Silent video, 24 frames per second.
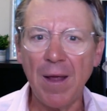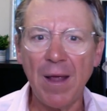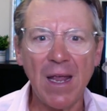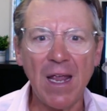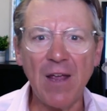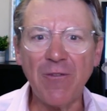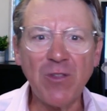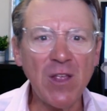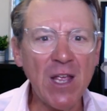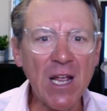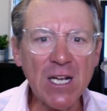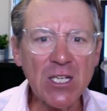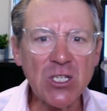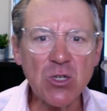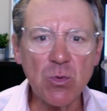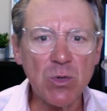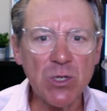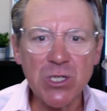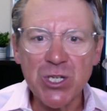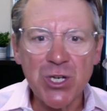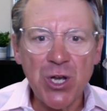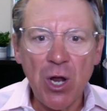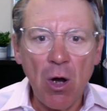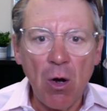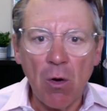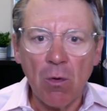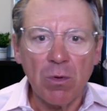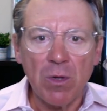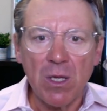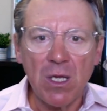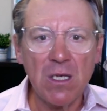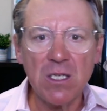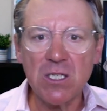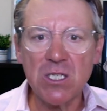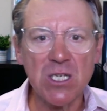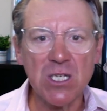If the answer was no,
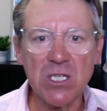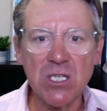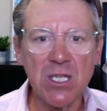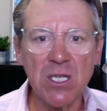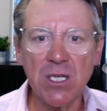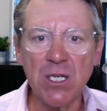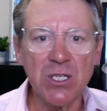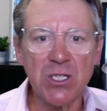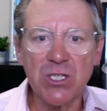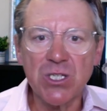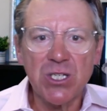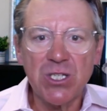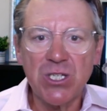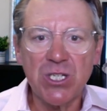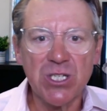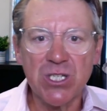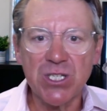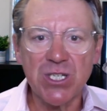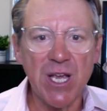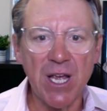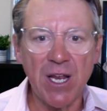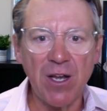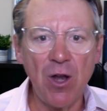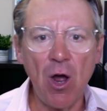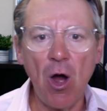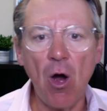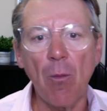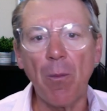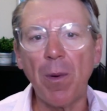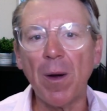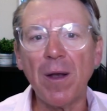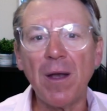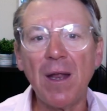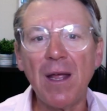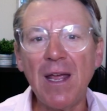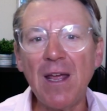the easiest thing is to just say no.
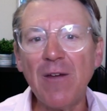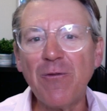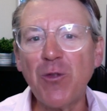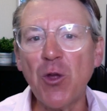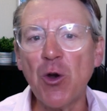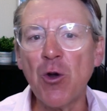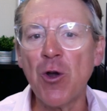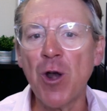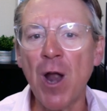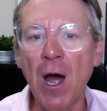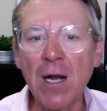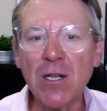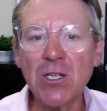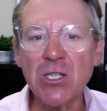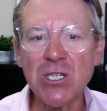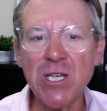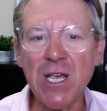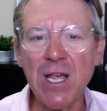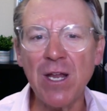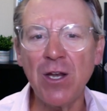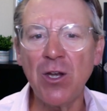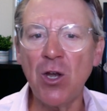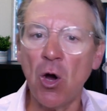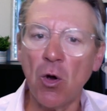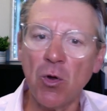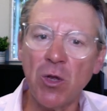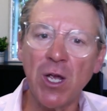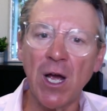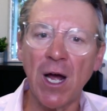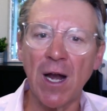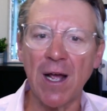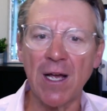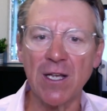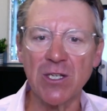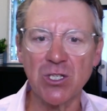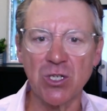But if they're not saying no, you
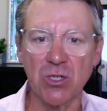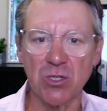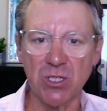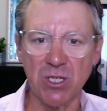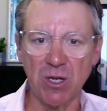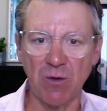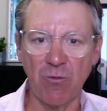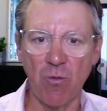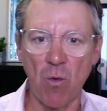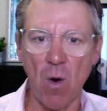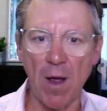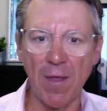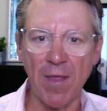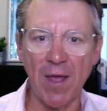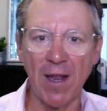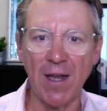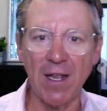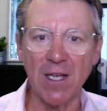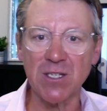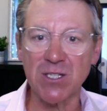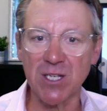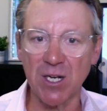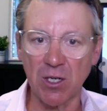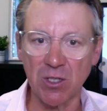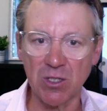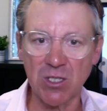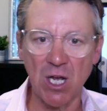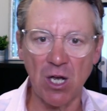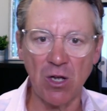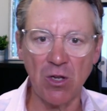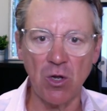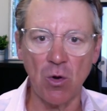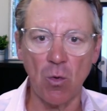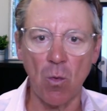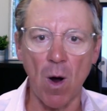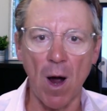got to ask yourself why that is. And I'll
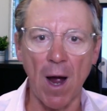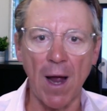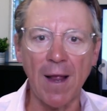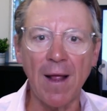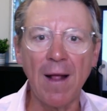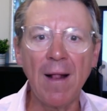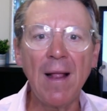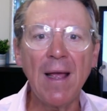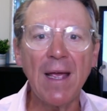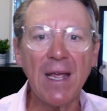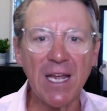tell you why.